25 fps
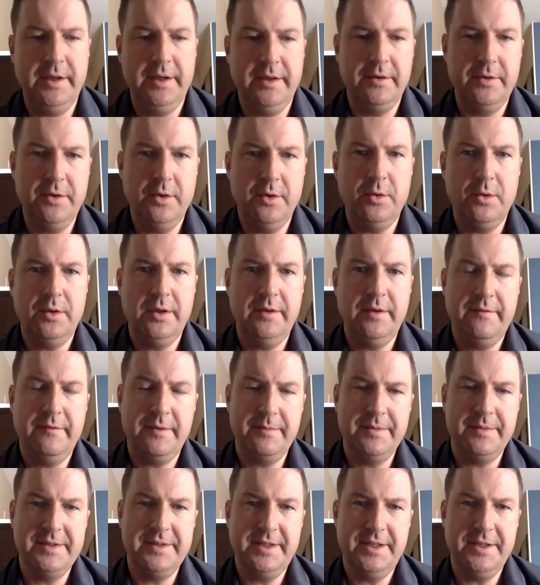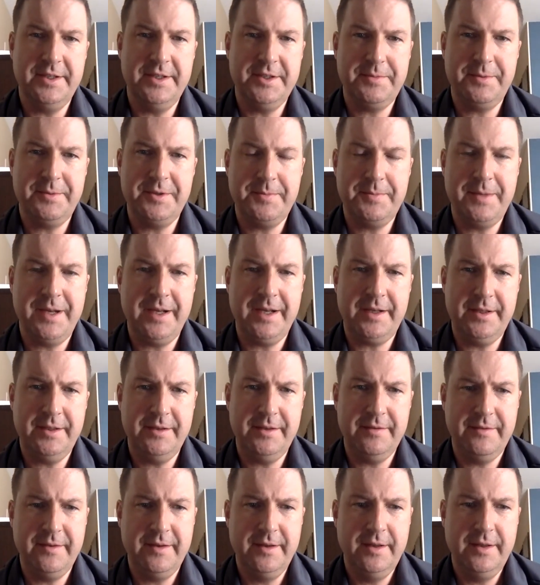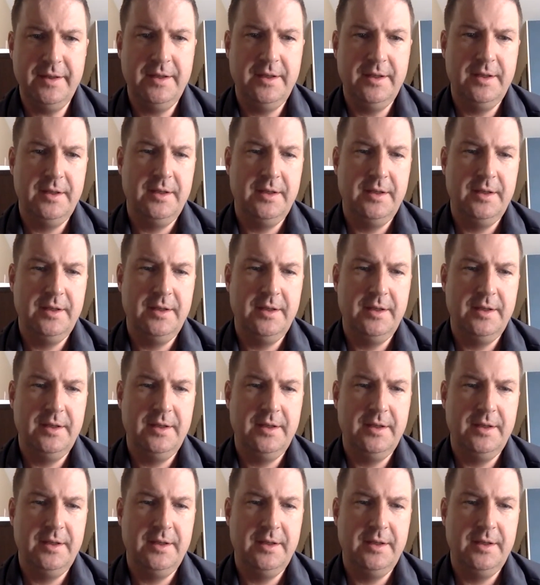I'm kind of wondering, Nolan, from a sales perspective,